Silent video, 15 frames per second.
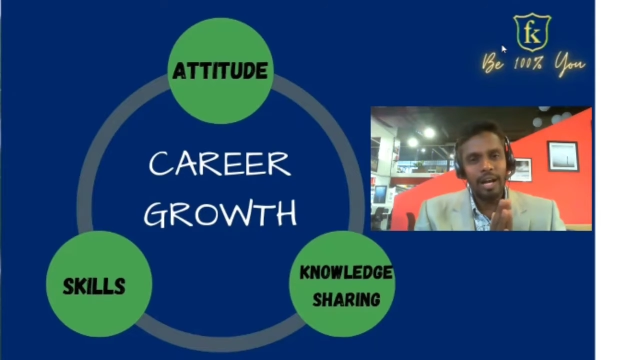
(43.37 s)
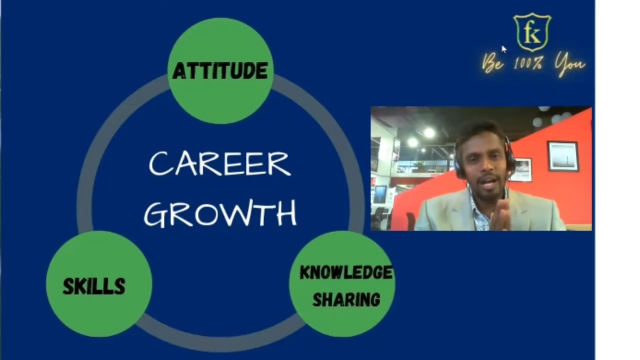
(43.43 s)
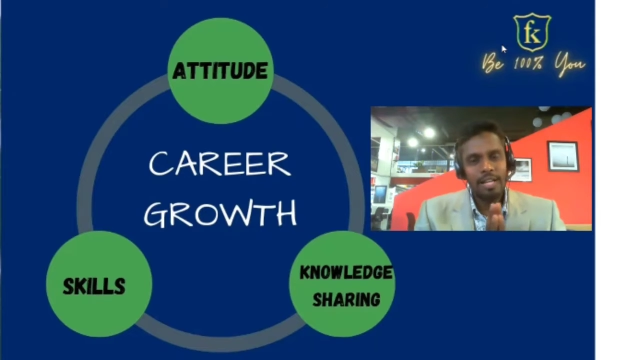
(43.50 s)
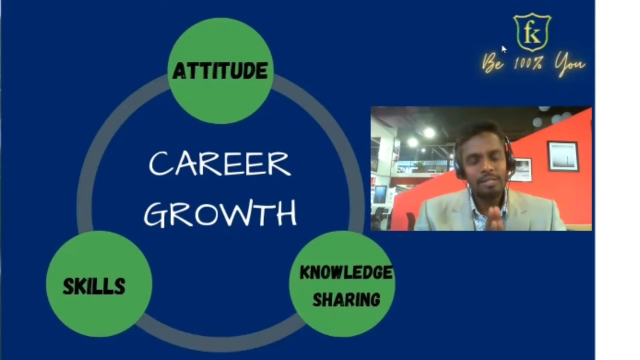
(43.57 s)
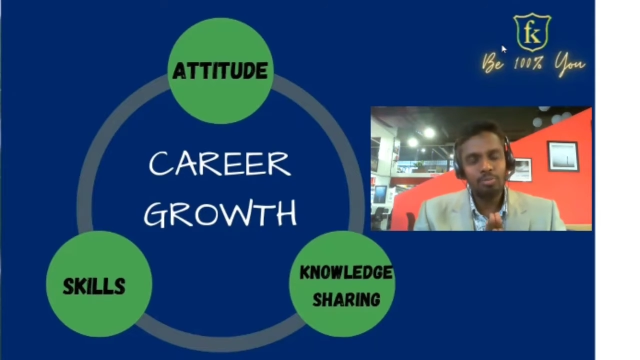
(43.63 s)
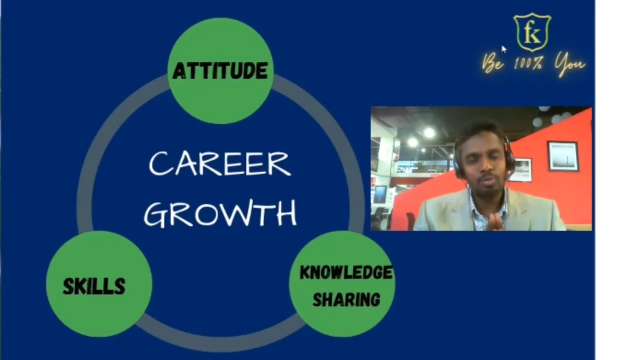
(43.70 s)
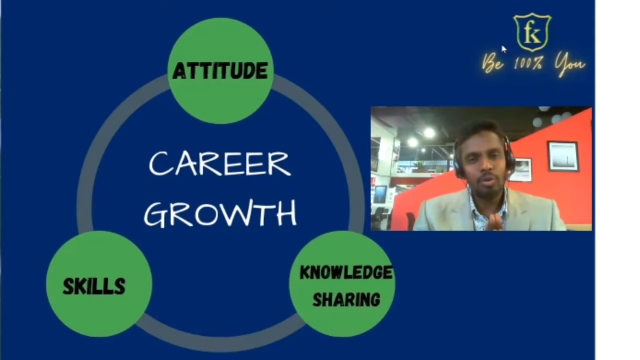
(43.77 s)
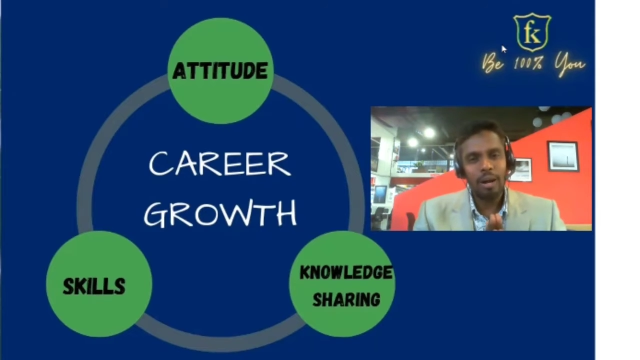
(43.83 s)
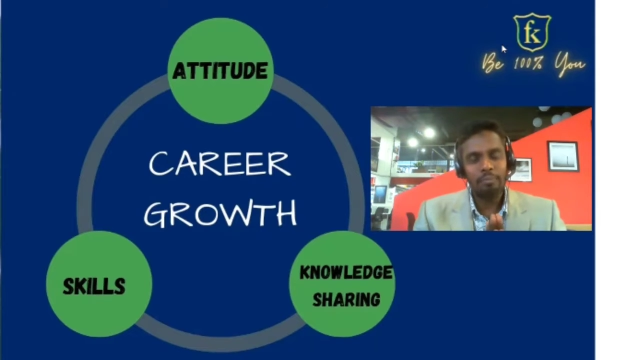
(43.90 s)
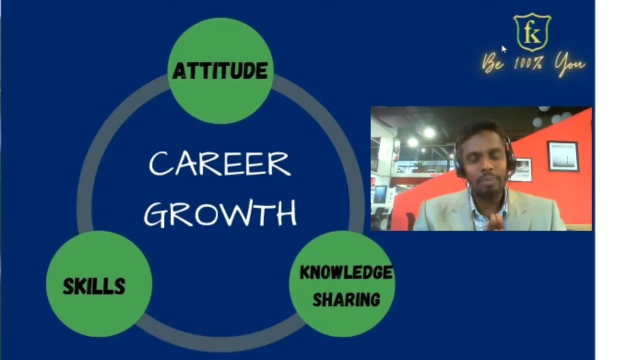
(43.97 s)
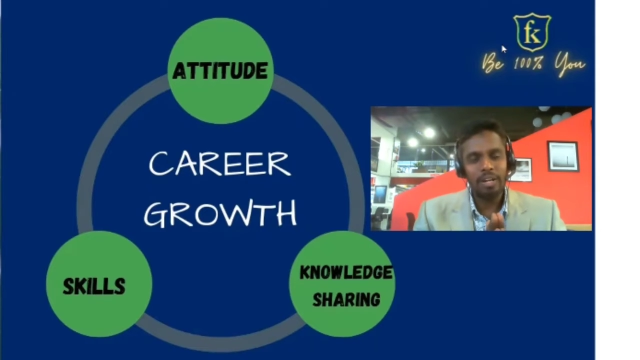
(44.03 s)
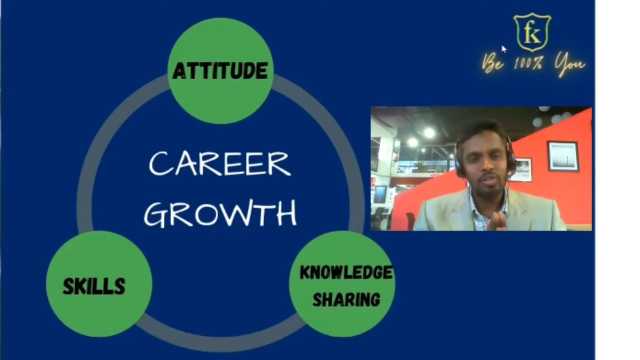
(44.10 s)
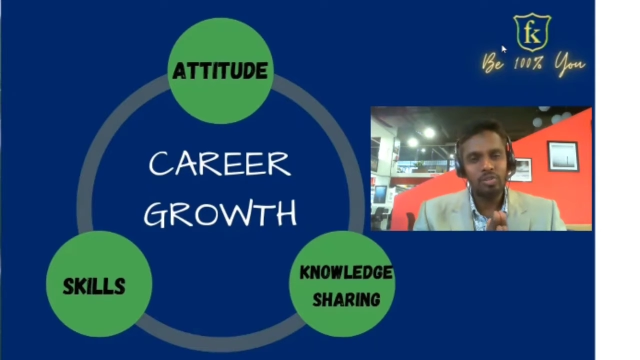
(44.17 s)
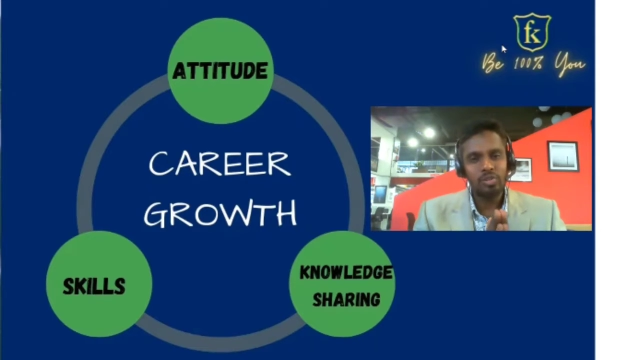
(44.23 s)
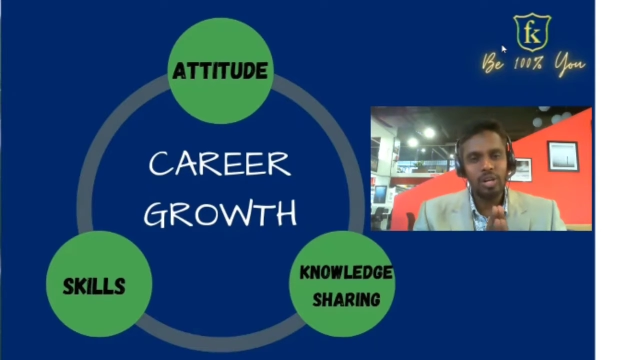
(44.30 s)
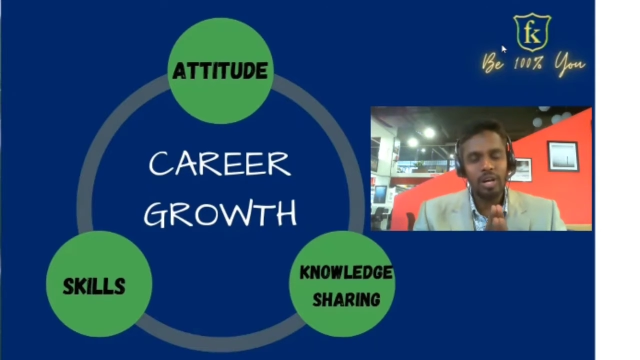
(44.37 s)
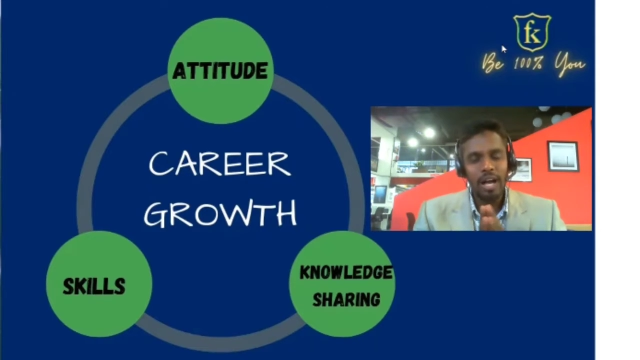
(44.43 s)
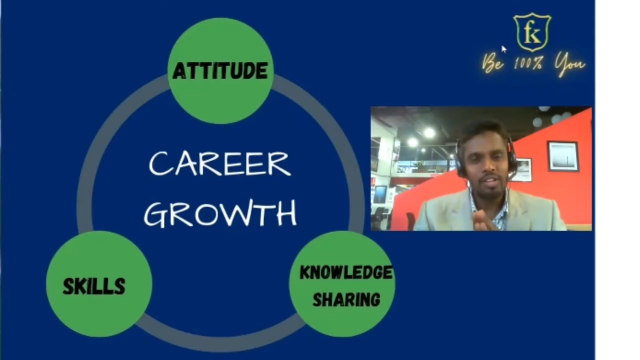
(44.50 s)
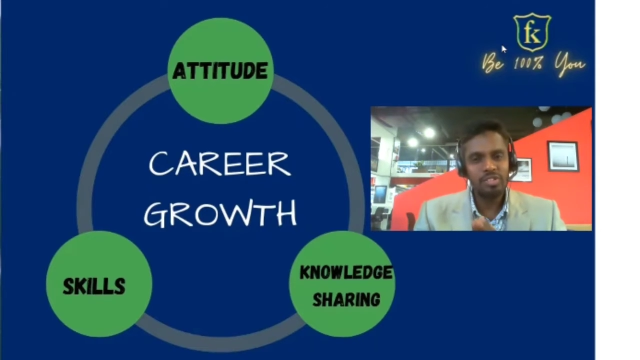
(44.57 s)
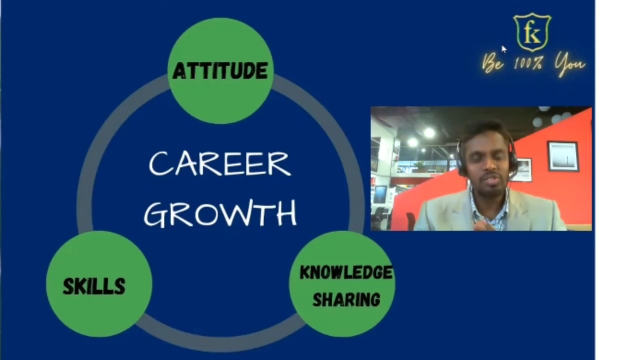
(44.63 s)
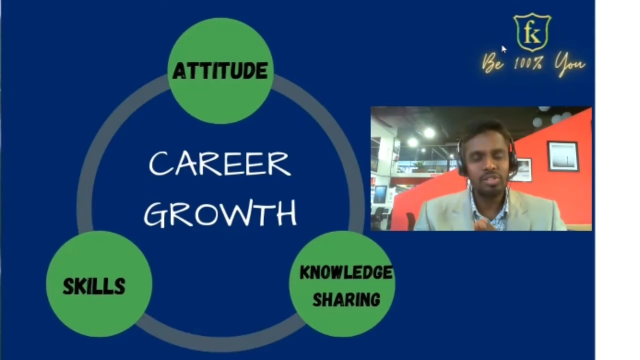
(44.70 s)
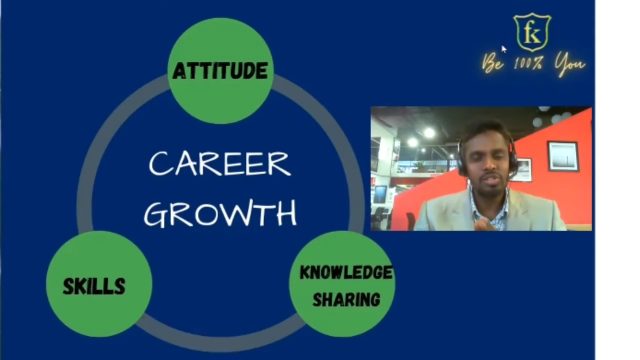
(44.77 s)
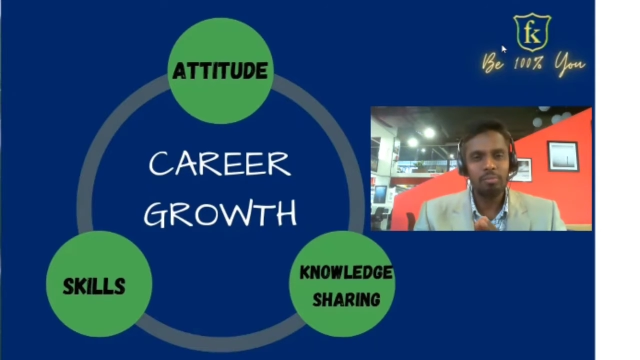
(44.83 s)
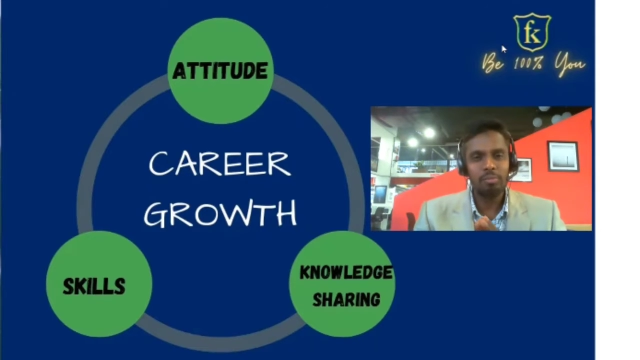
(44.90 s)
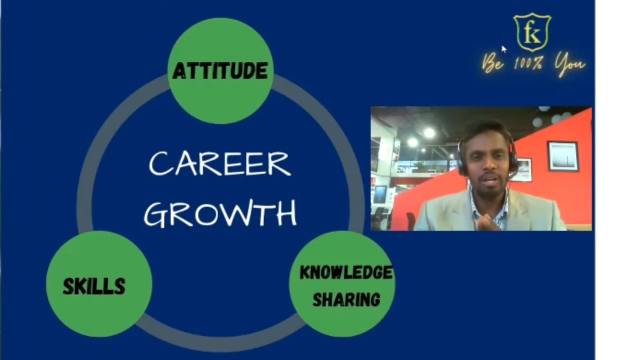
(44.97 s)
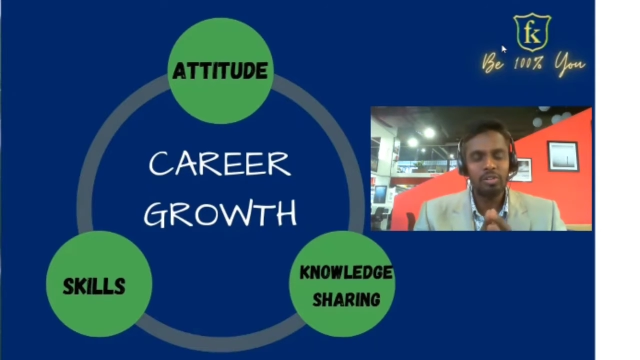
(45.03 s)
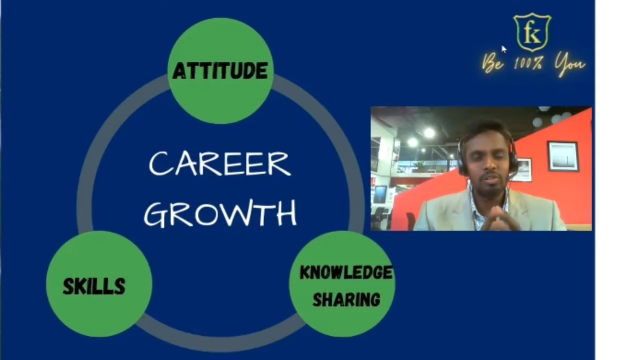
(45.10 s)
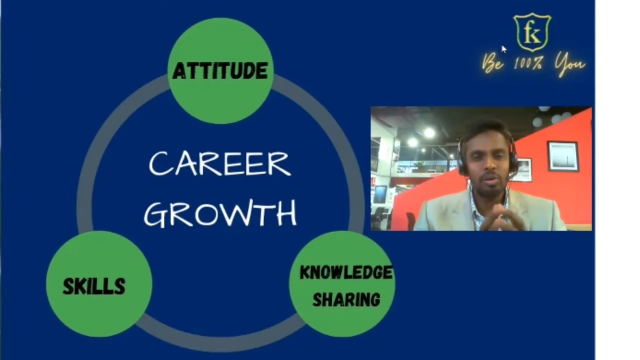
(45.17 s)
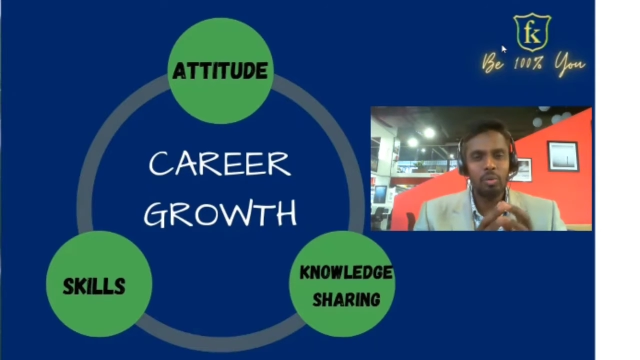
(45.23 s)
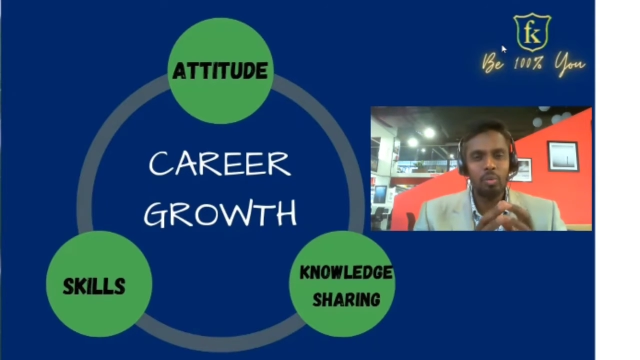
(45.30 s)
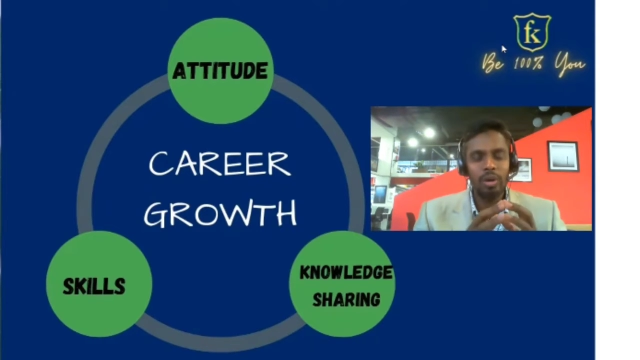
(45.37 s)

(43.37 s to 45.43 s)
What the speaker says: as a program manager, as a senior manager,